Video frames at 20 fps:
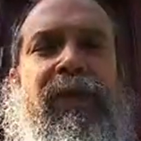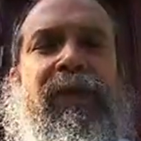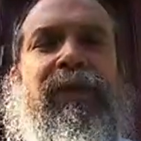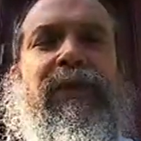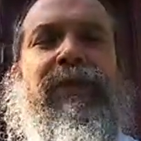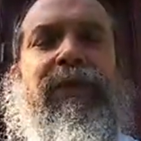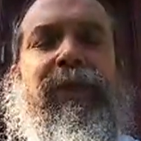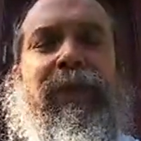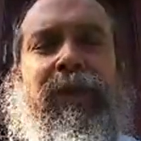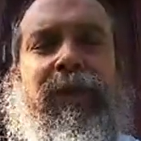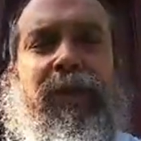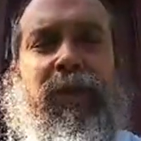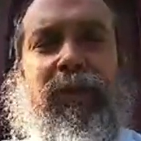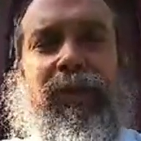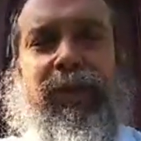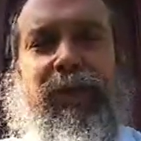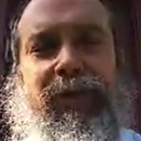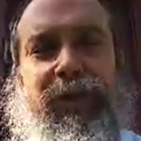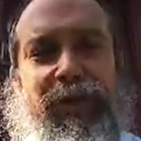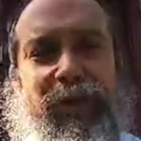not
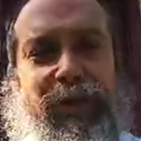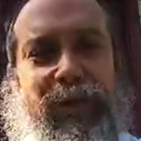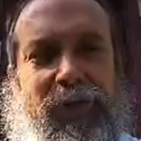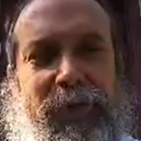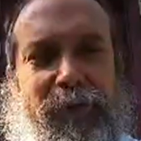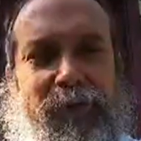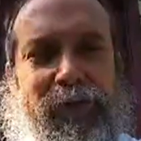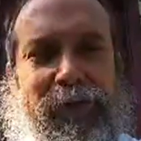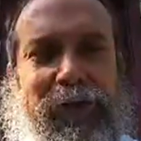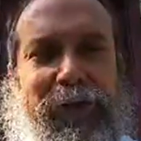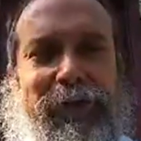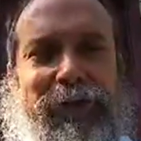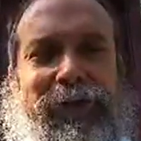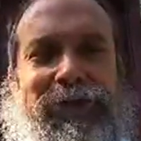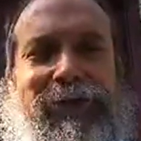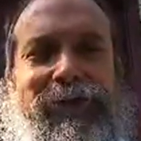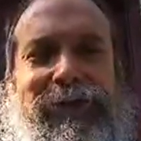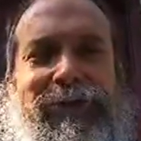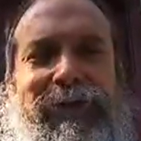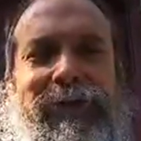only for their
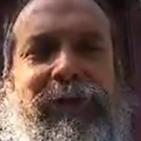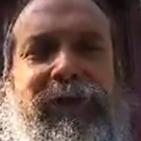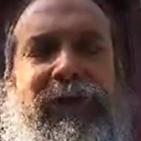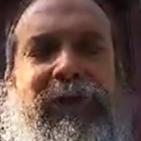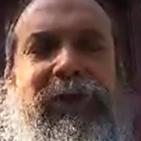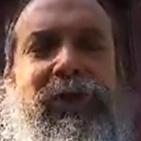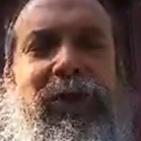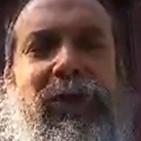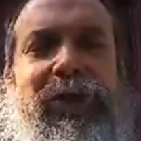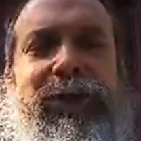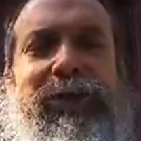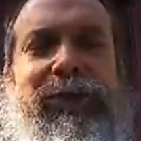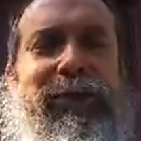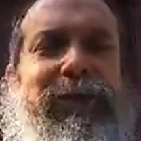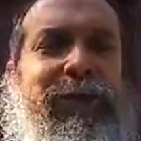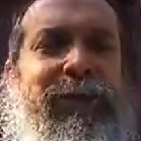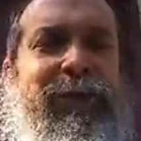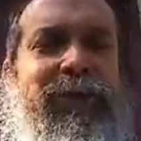prowess in guiding